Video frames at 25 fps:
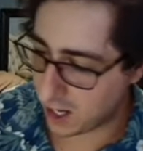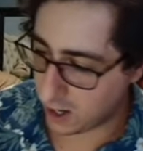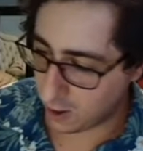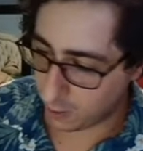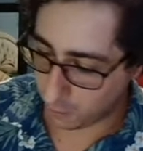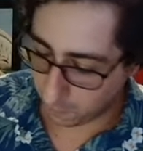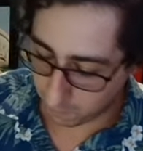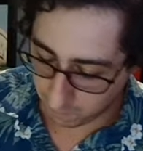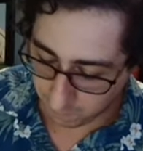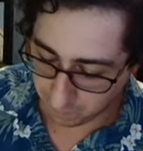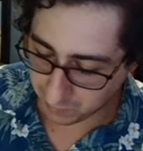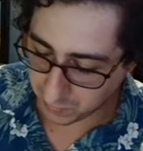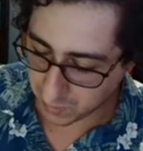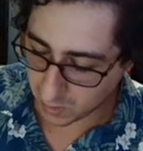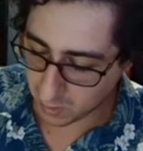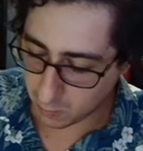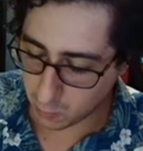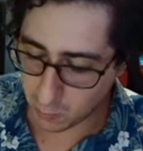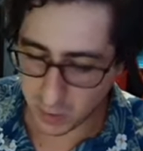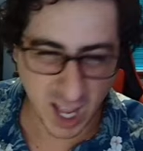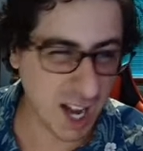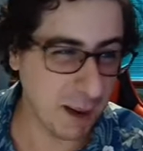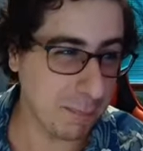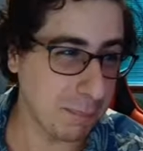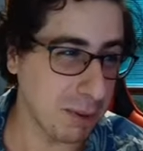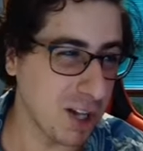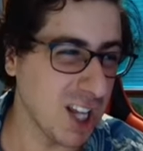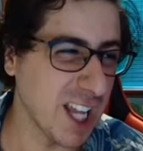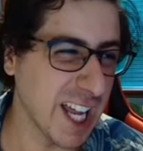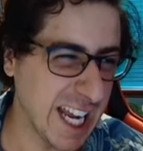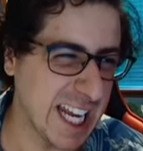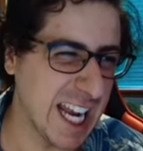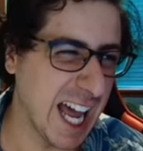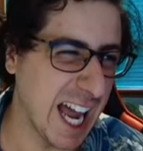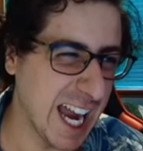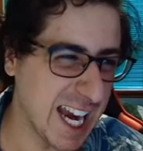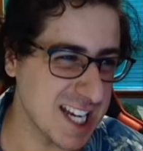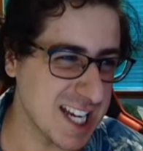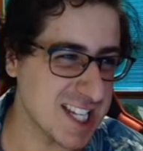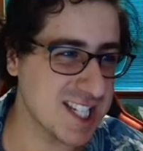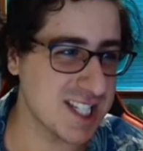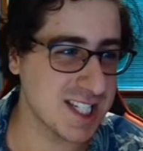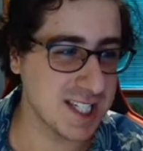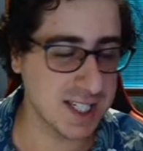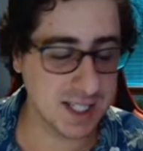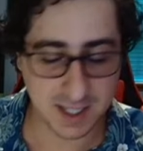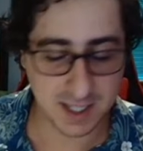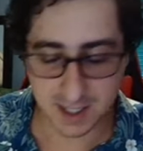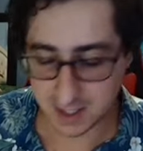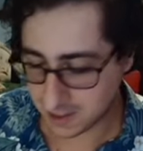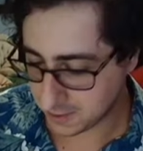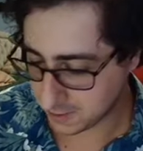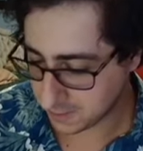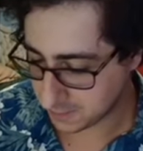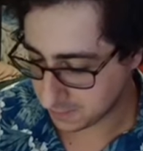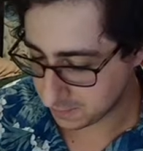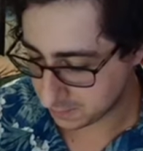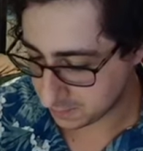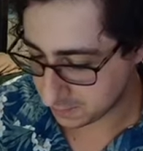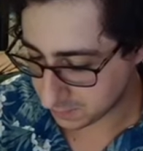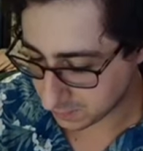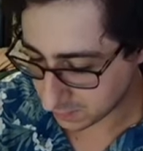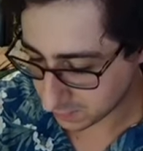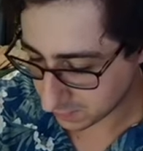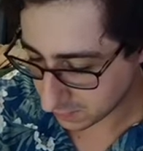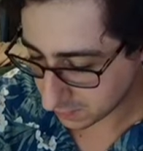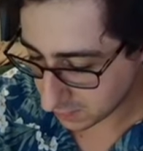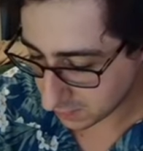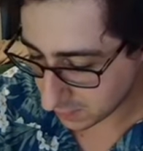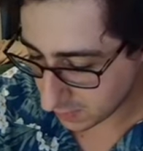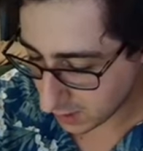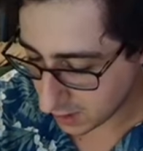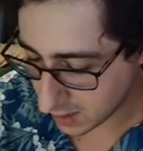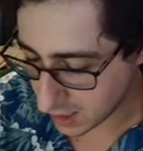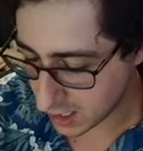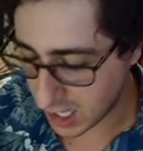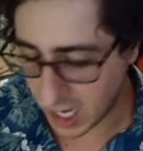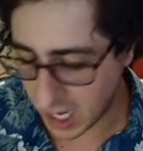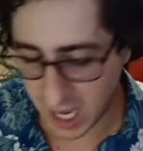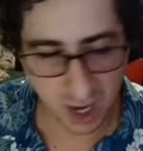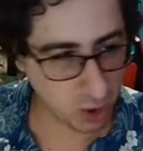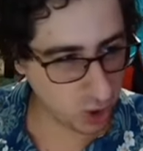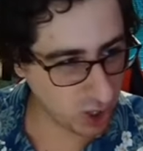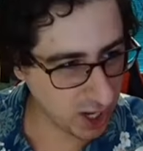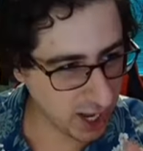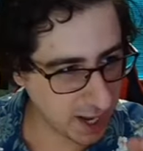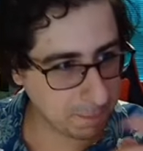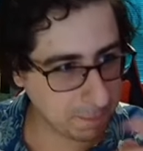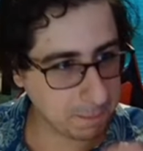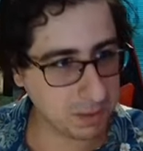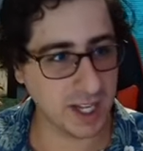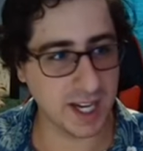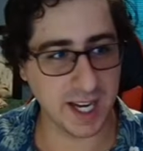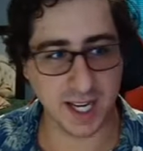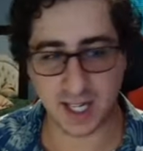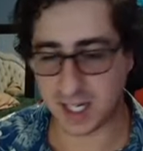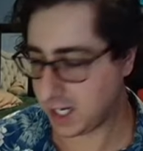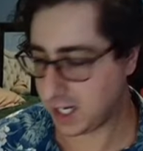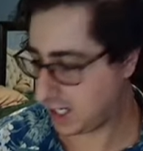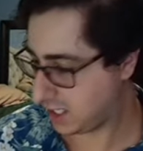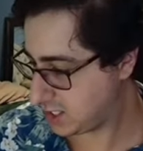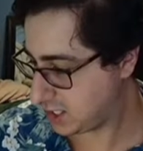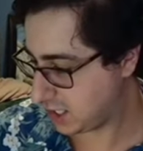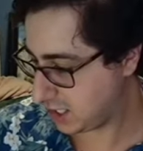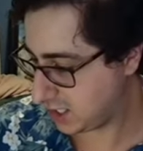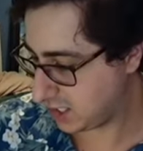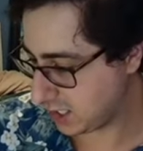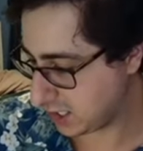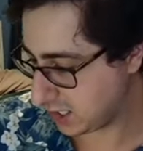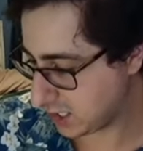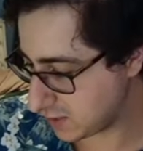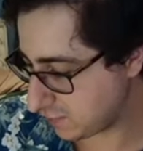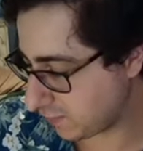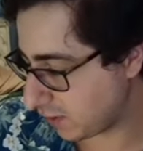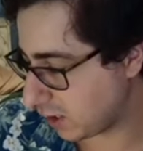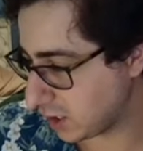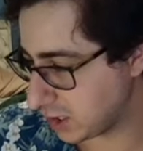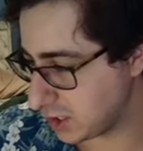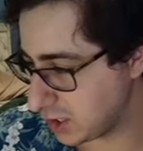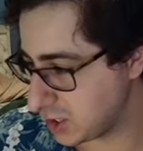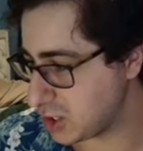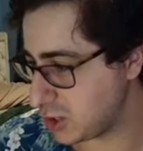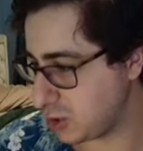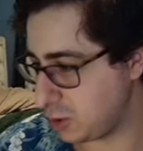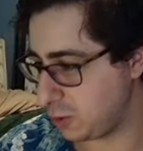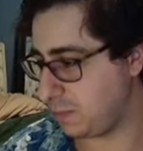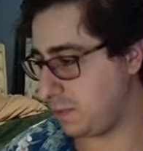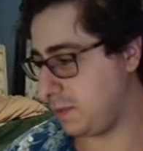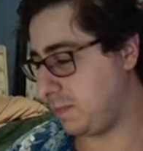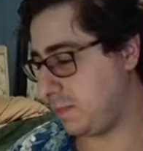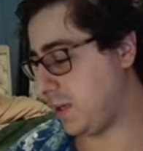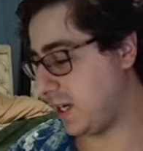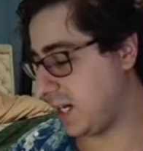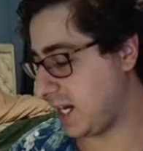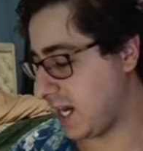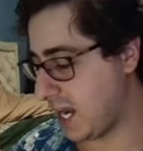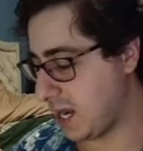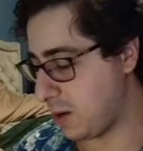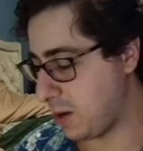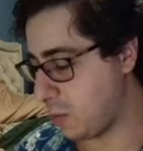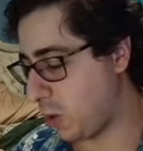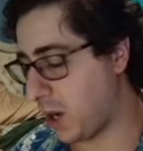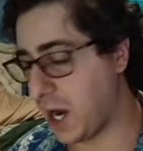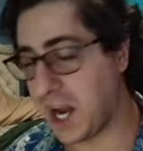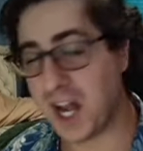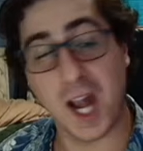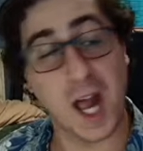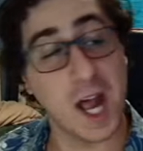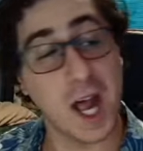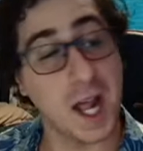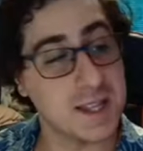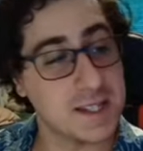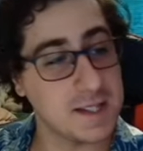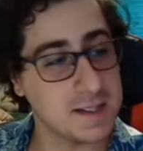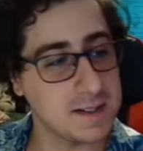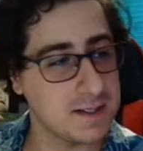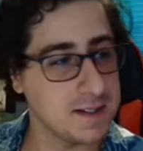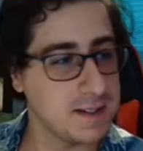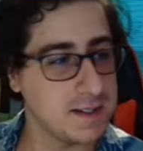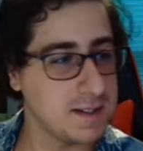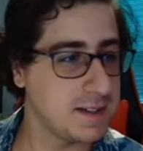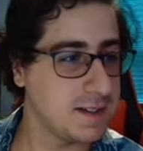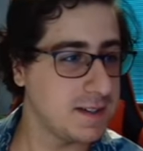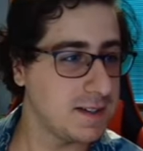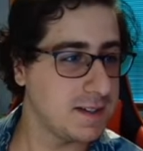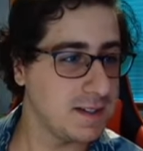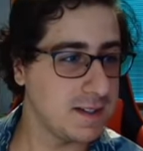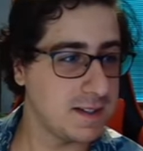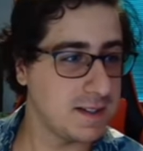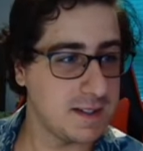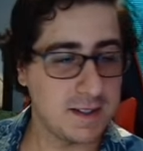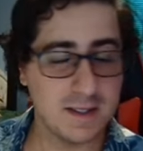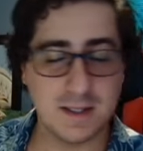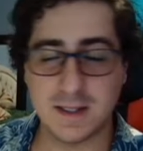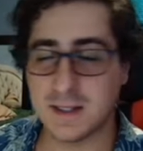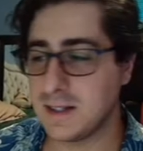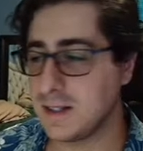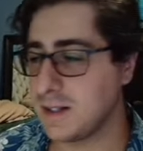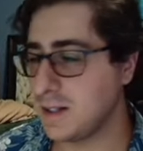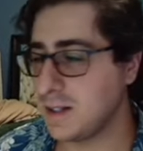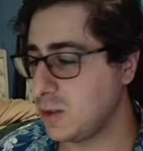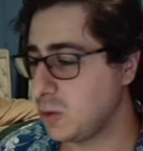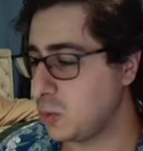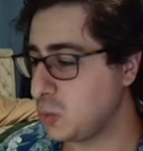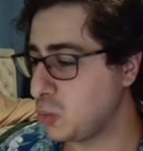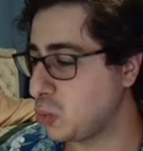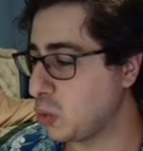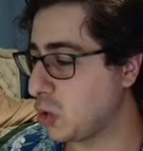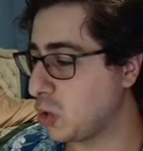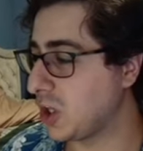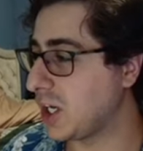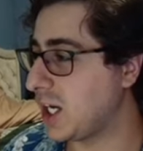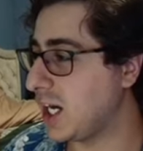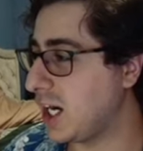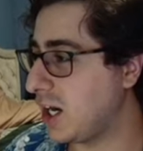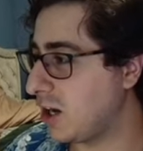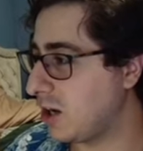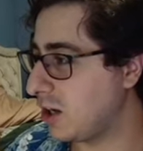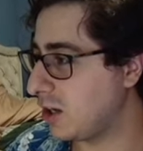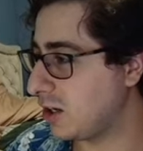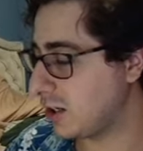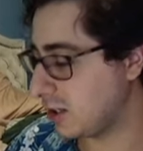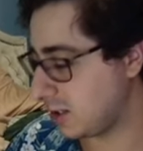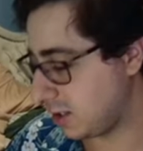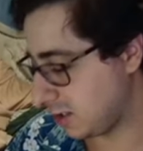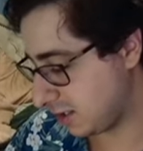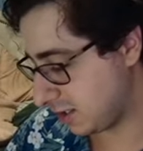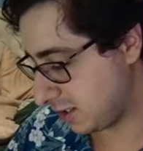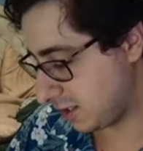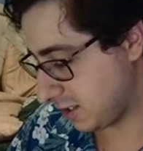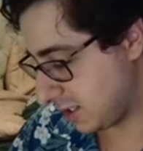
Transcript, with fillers: right now. We gotta play nice. I don't like playing nice. I think it's fucking stupid. But hey, why not? We're here.